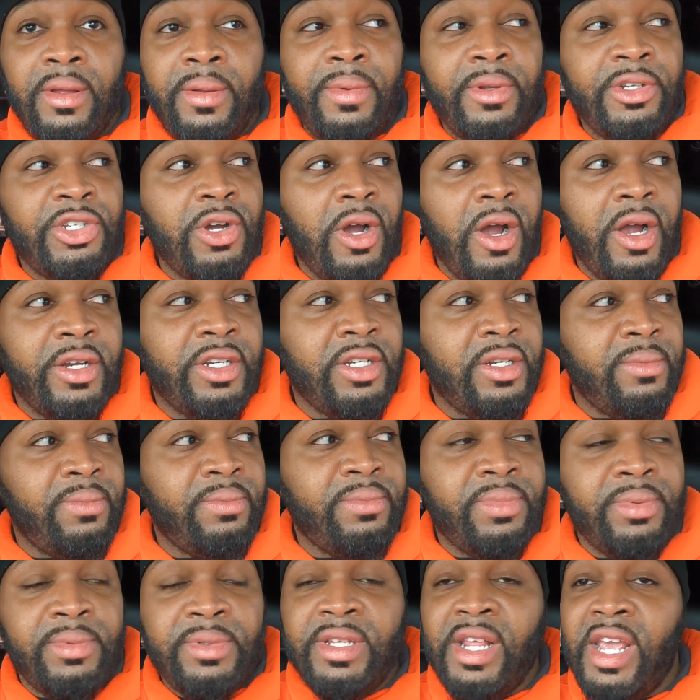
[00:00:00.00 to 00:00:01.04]
charging
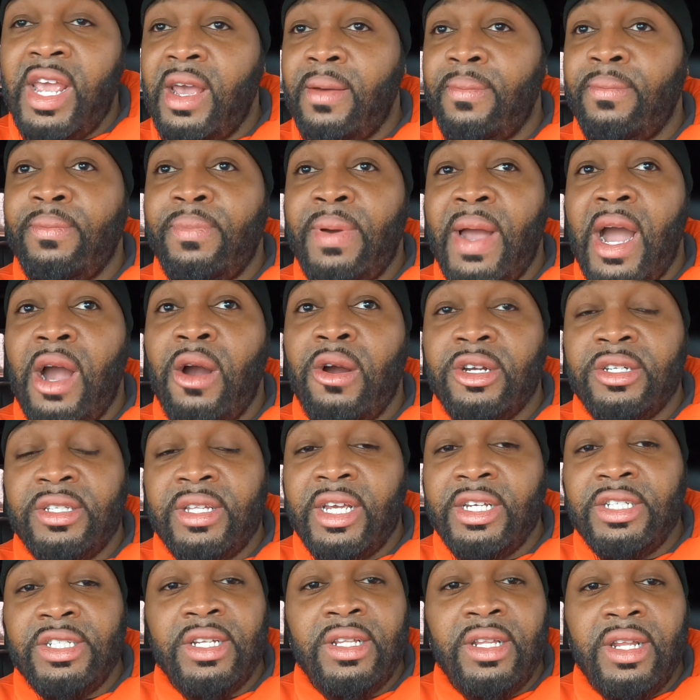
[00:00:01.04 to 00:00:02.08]
amp power
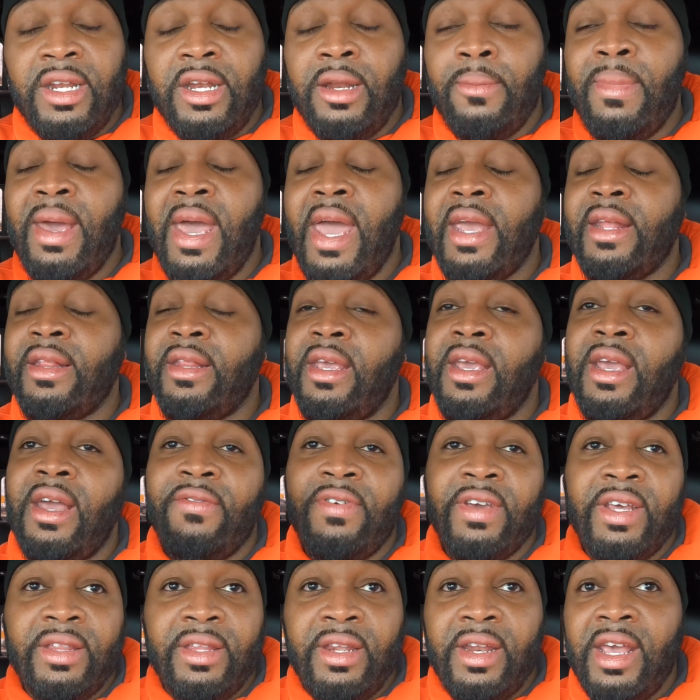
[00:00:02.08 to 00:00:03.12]
station in the back thing. I
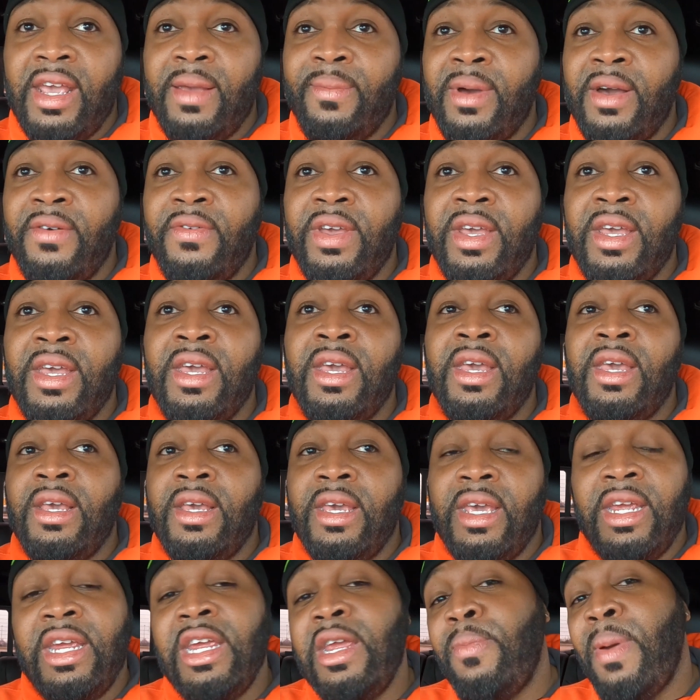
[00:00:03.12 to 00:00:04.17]
forget the name of it.
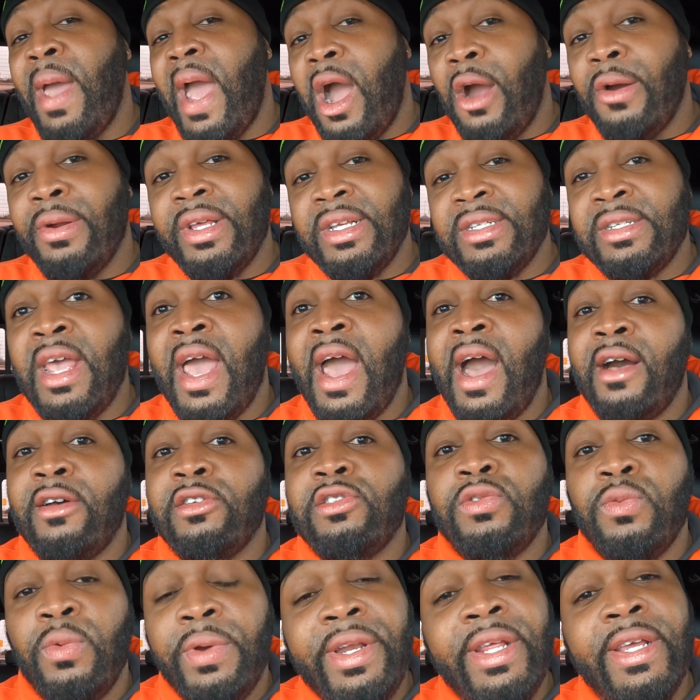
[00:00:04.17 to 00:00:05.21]
And he powered his
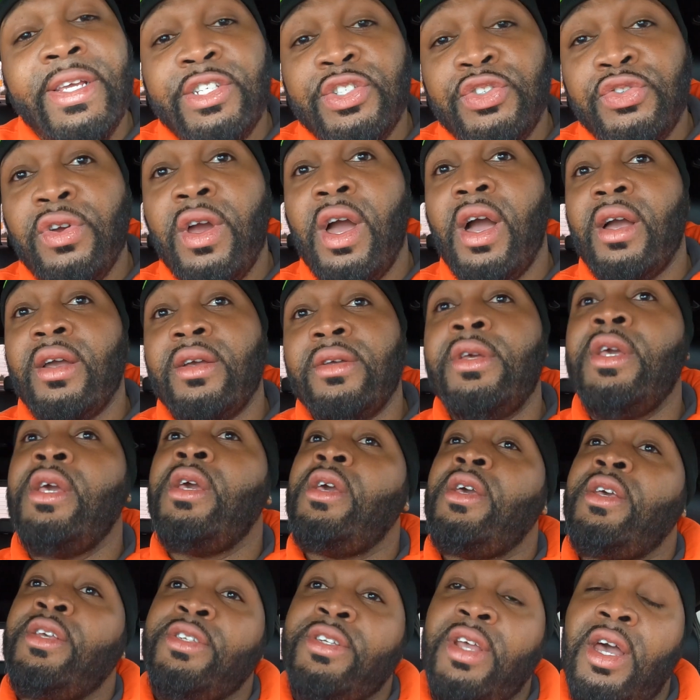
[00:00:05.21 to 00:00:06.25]
house with his truck.
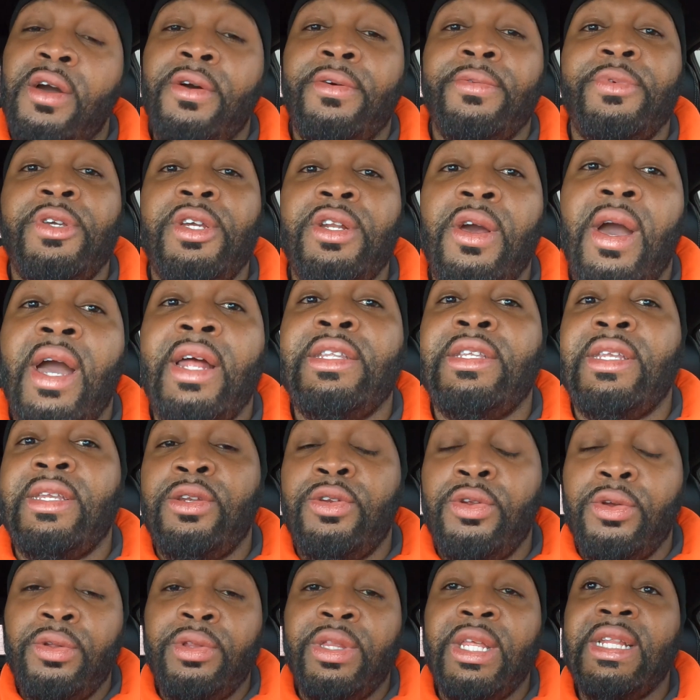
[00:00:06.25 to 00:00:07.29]
So, you know, I
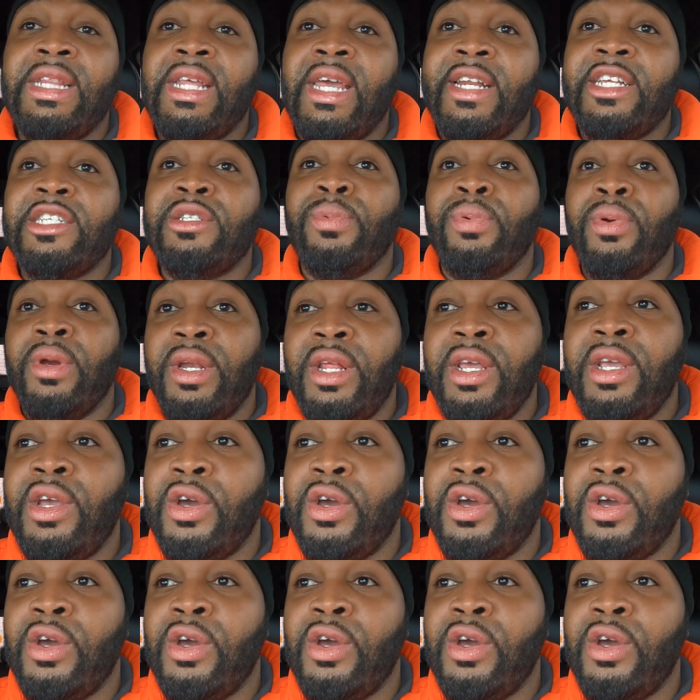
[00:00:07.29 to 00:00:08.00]
do think that is pretty